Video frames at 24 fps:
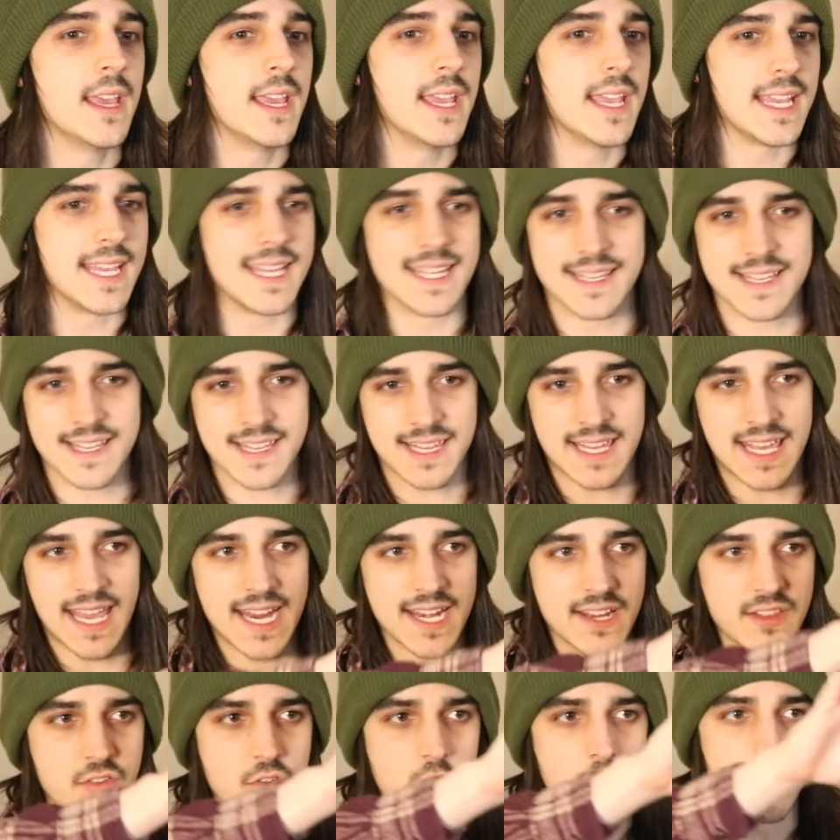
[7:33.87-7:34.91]
He
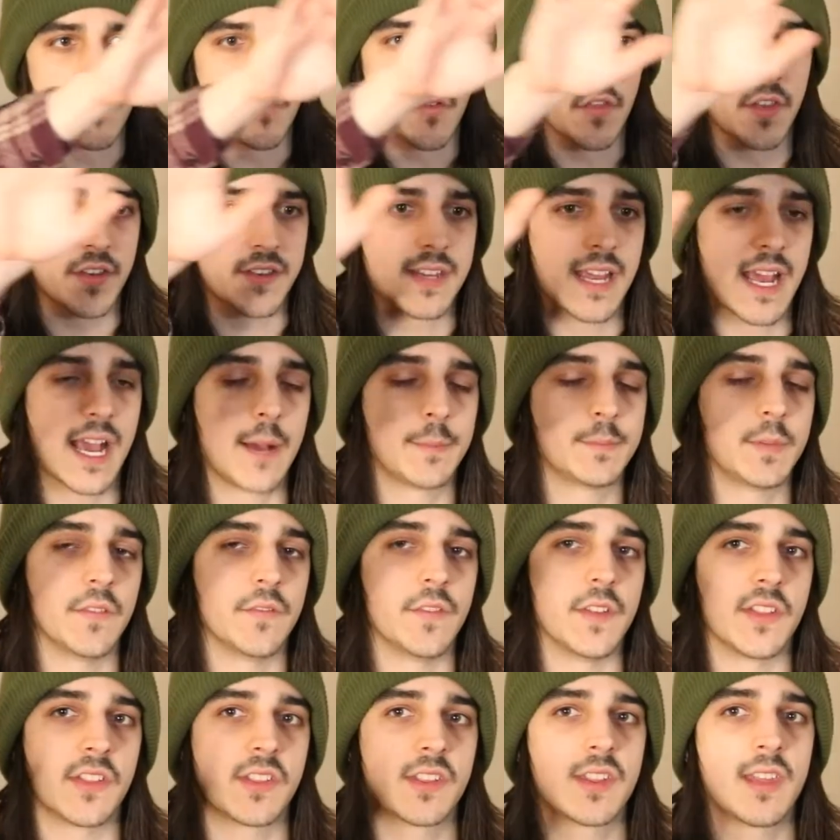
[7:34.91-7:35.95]
skates over the top of
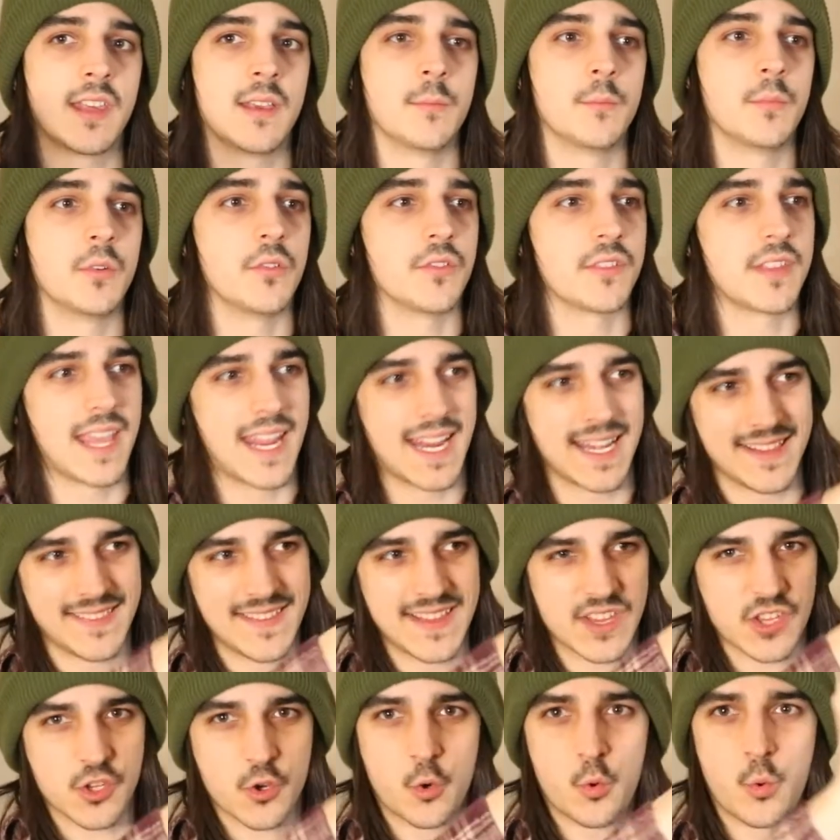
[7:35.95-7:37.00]
his cymbals, adding
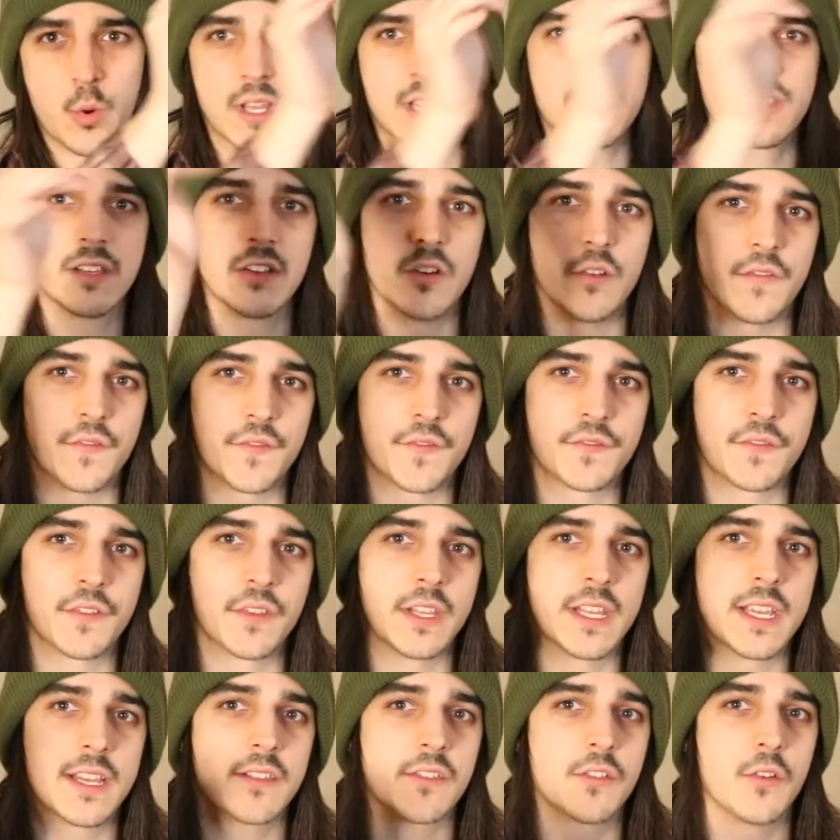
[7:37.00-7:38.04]
these quick little
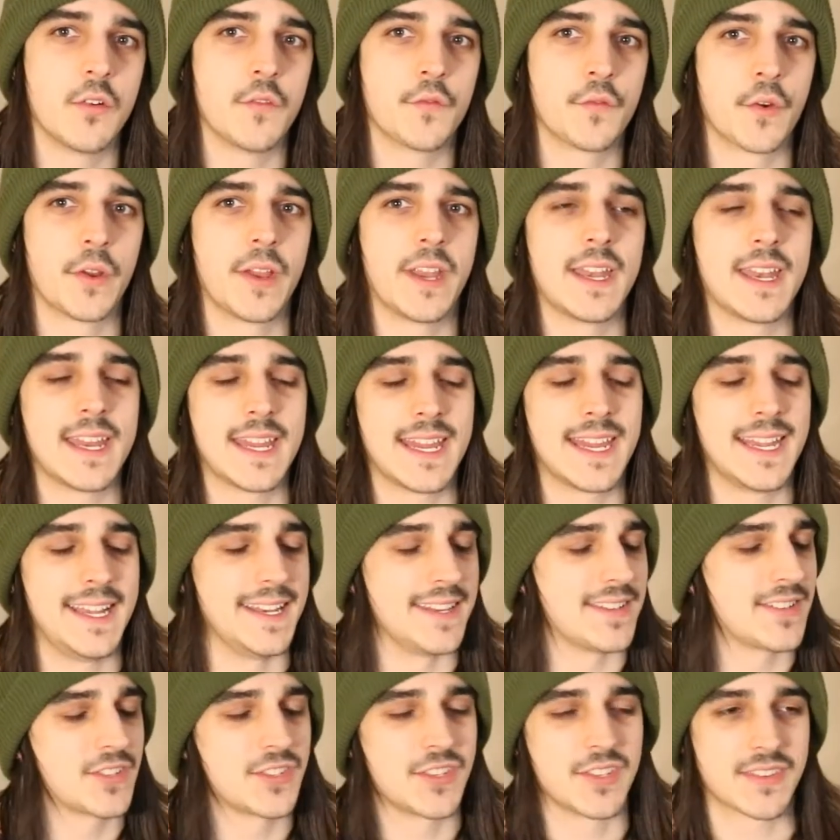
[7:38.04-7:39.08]
flicks over it, and
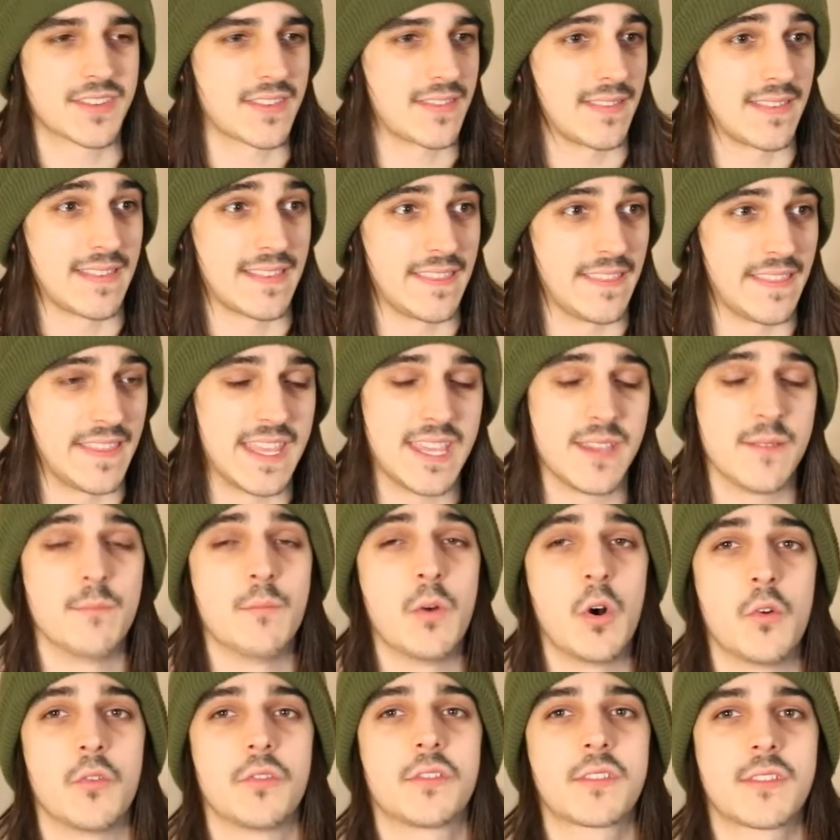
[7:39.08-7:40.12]
it's just the
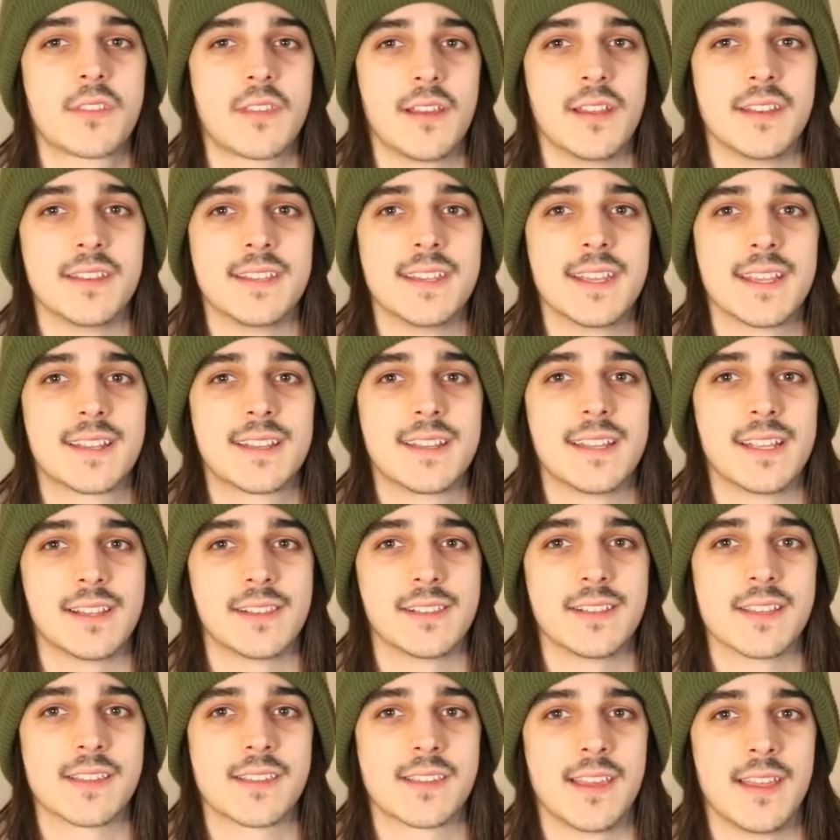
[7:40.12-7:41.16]
most addicting
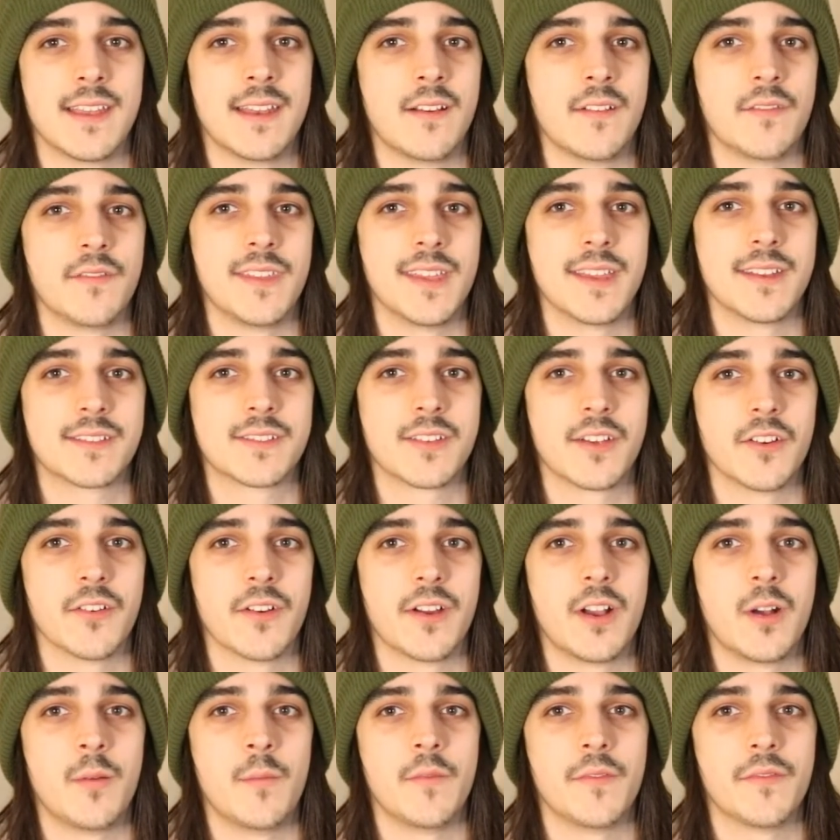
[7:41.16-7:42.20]
listen of the entire
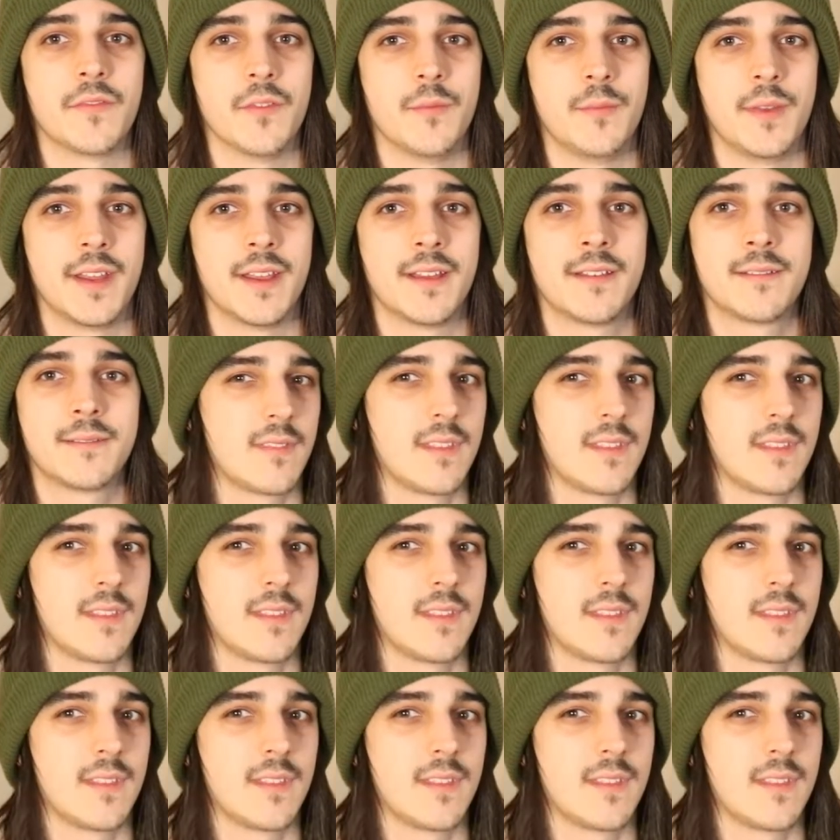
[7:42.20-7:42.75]
album for me.